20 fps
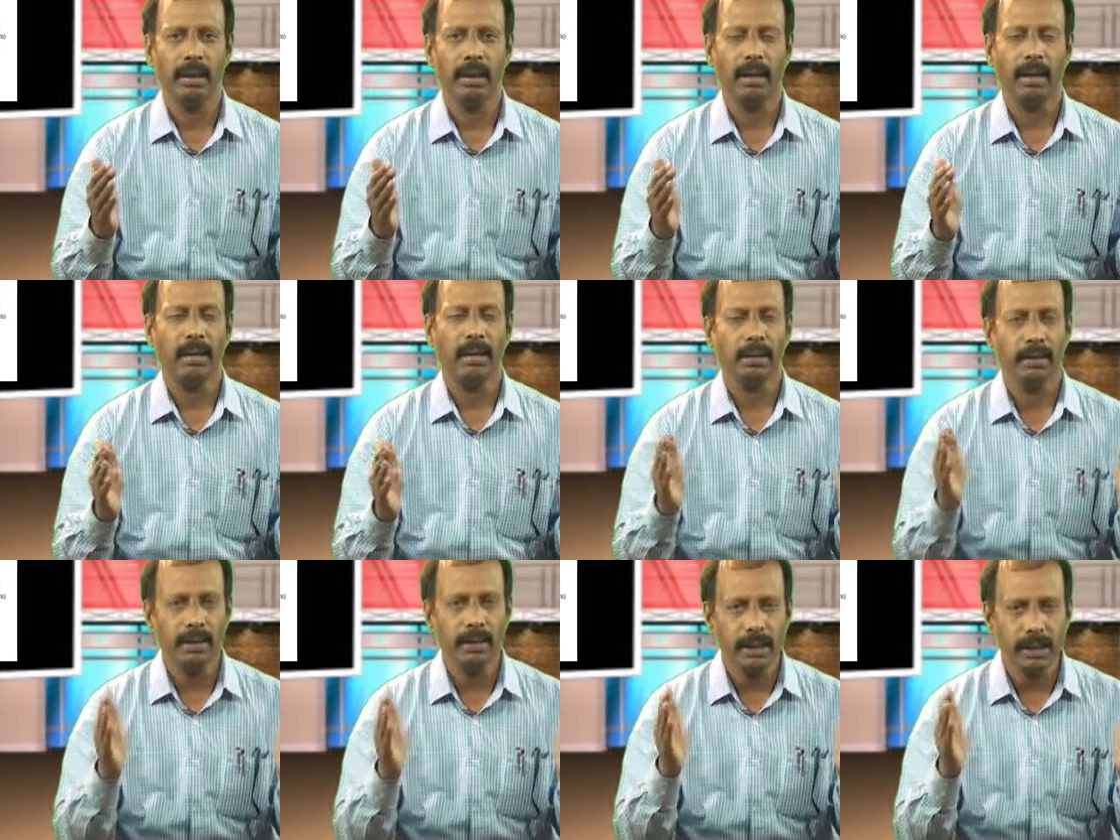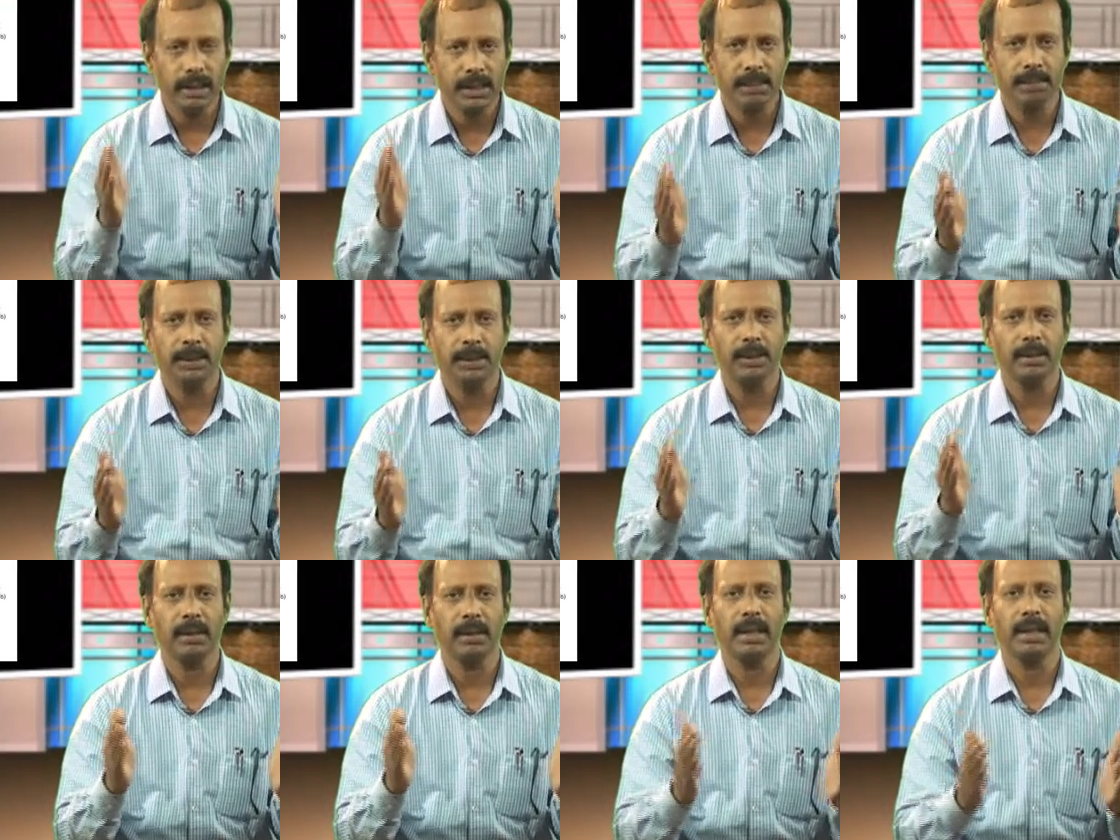and this
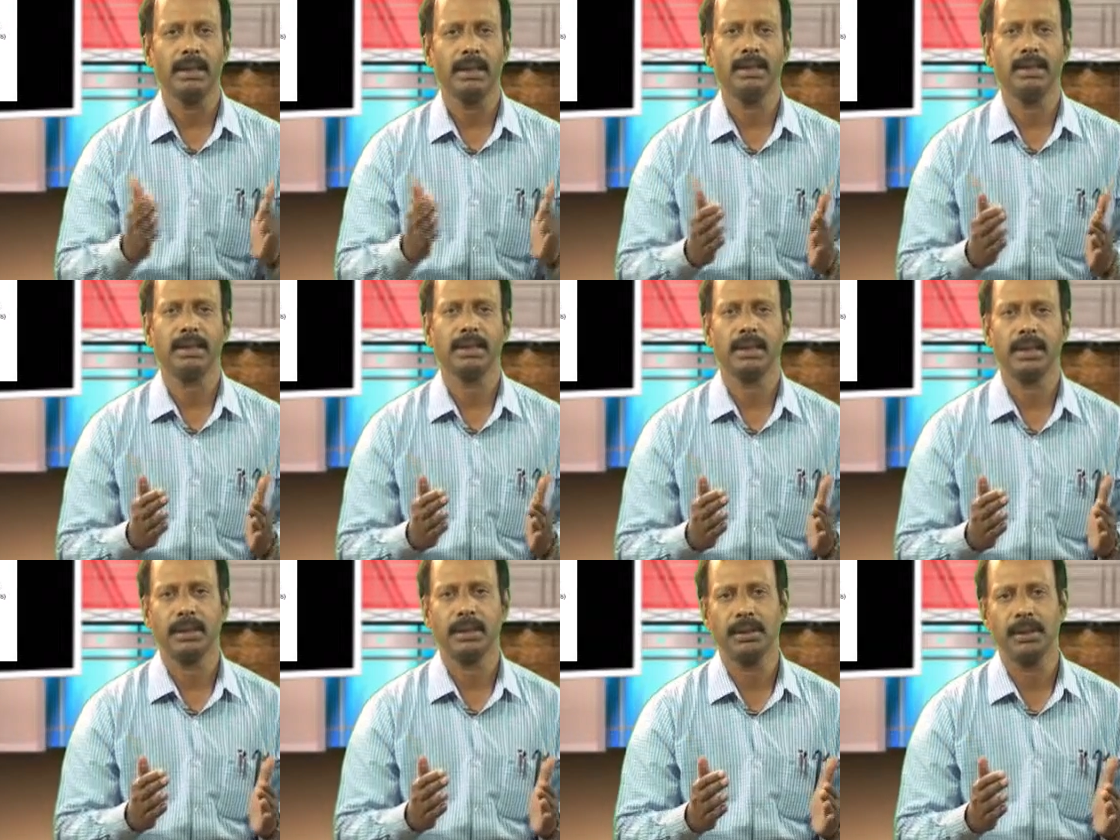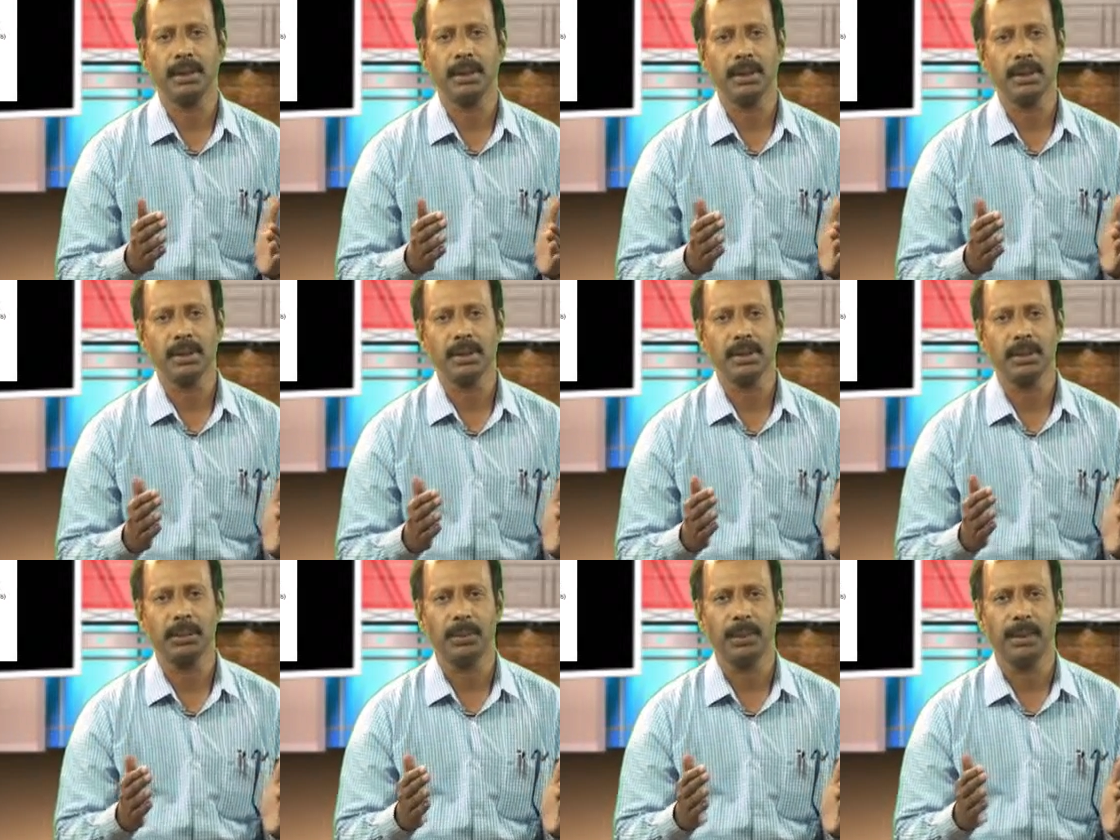specialized structure
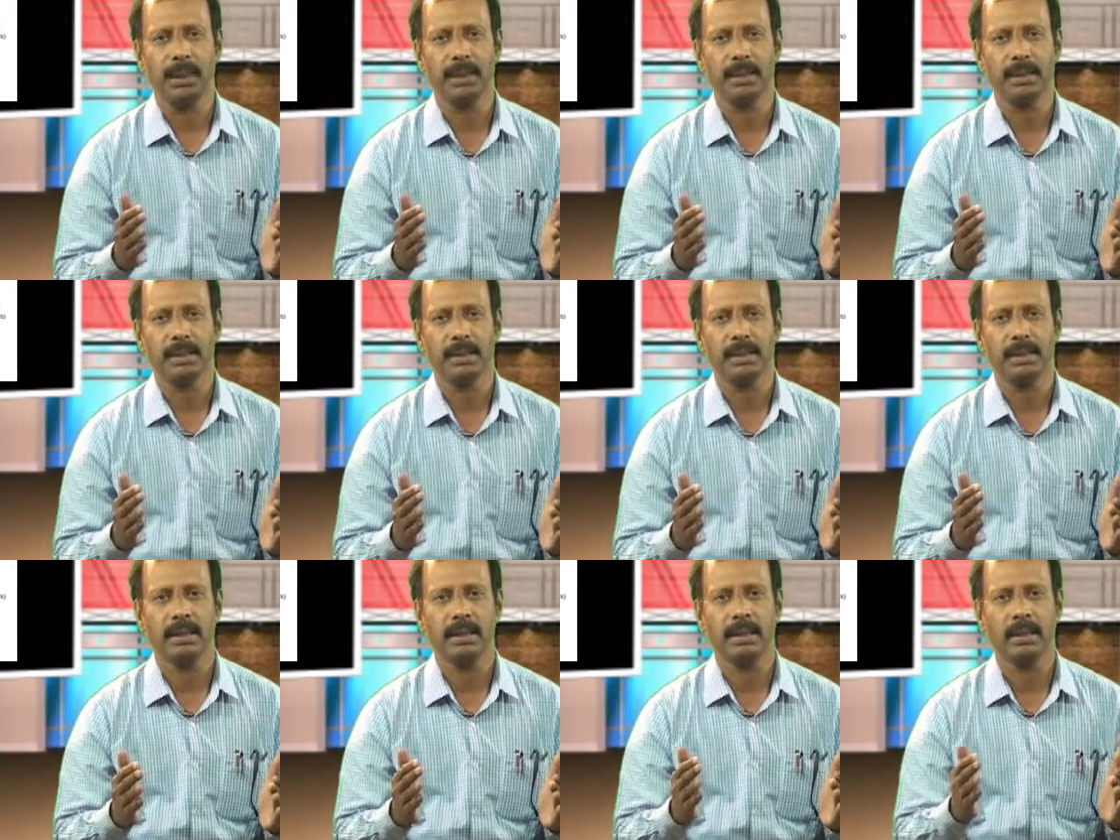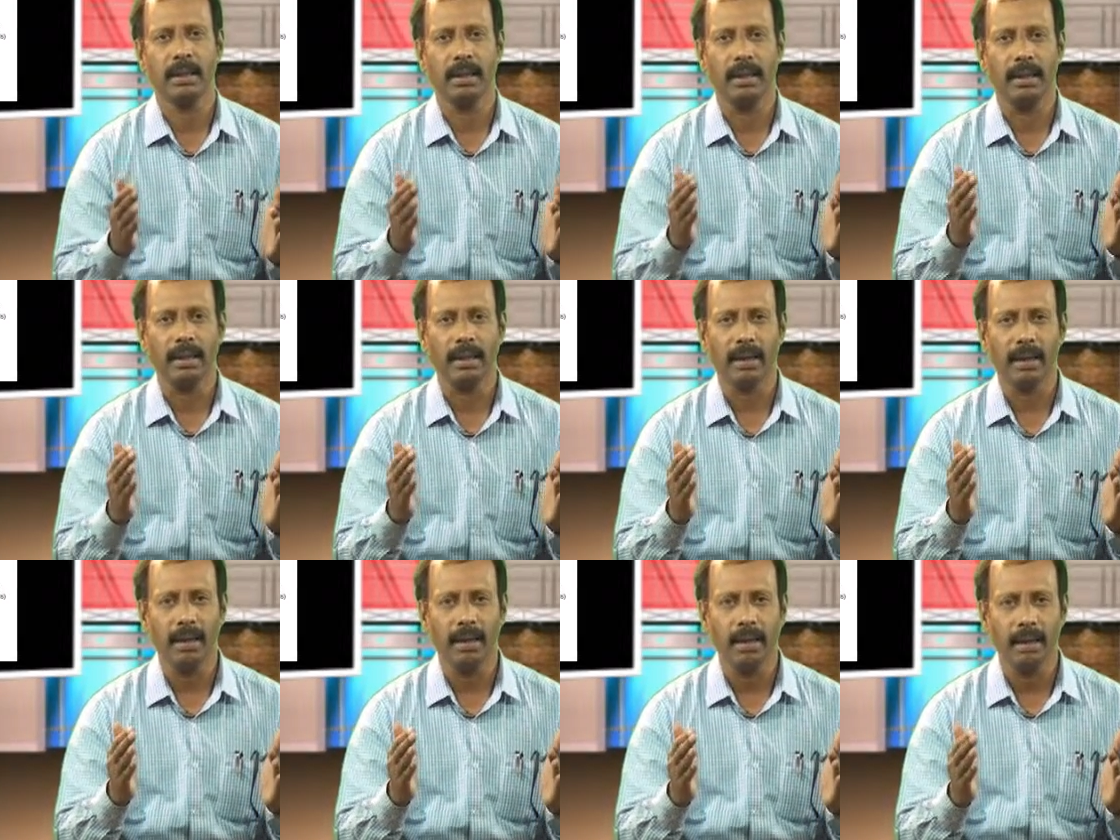is known as
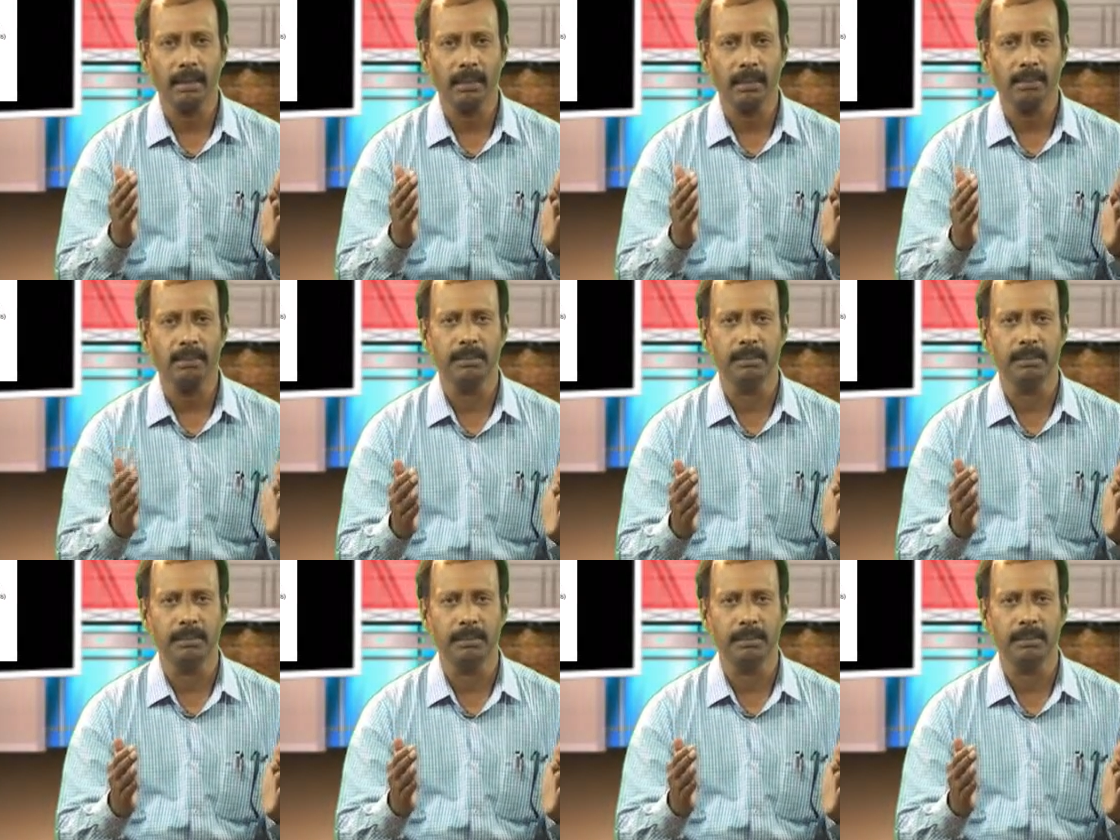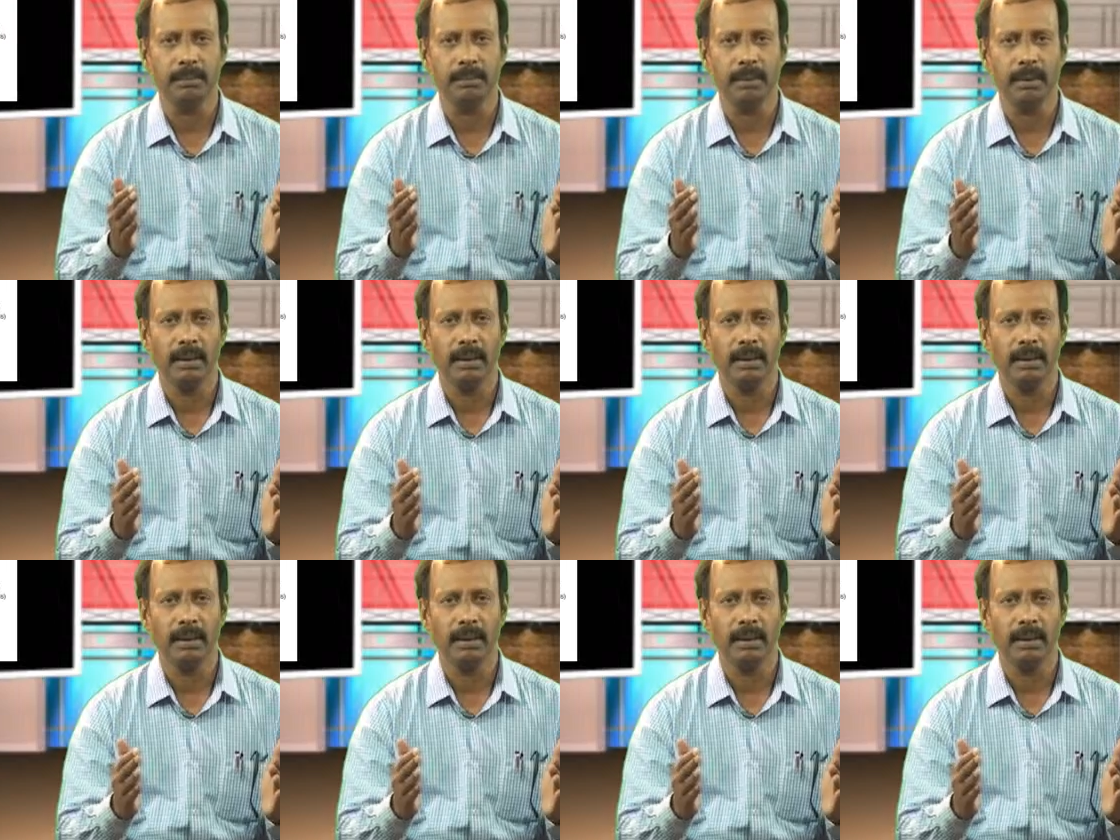granum.